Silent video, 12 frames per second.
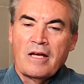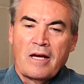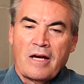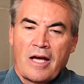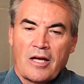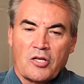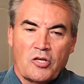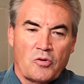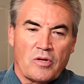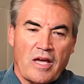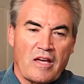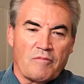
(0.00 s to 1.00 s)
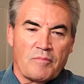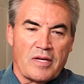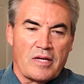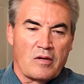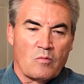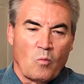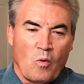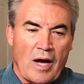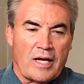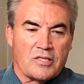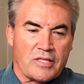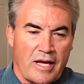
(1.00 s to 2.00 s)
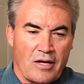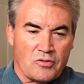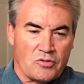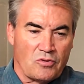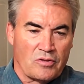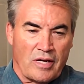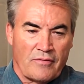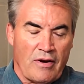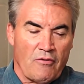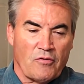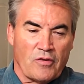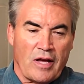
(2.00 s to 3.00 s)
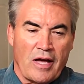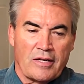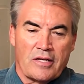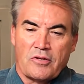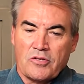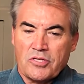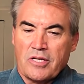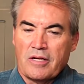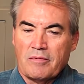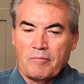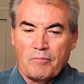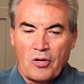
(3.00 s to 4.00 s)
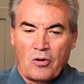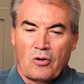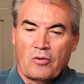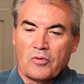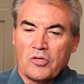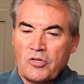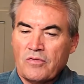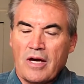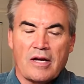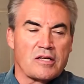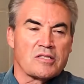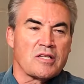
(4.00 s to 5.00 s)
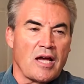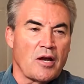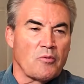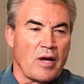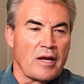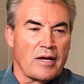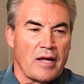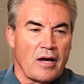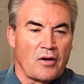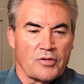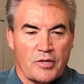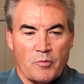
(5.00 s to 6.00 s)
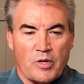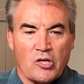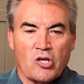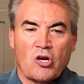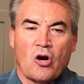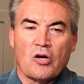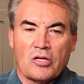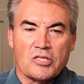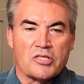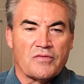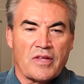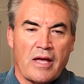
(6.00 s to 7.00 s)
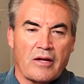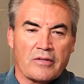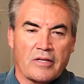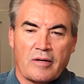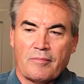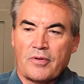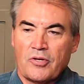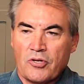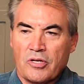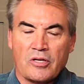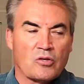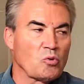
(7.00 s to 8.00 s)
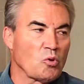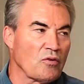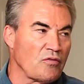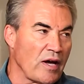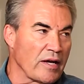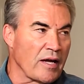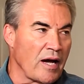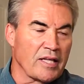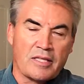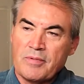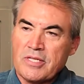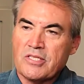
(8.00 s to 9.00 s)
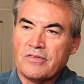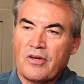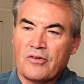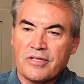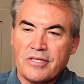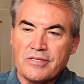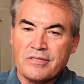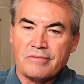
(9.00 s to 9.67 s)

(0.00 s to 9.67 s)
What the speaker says: And you gave me wise counsel that I've never forgotten it. You said, Paul, you've got to decide right now that regardless of the outcome, you're going to glorify God in the midst of all this.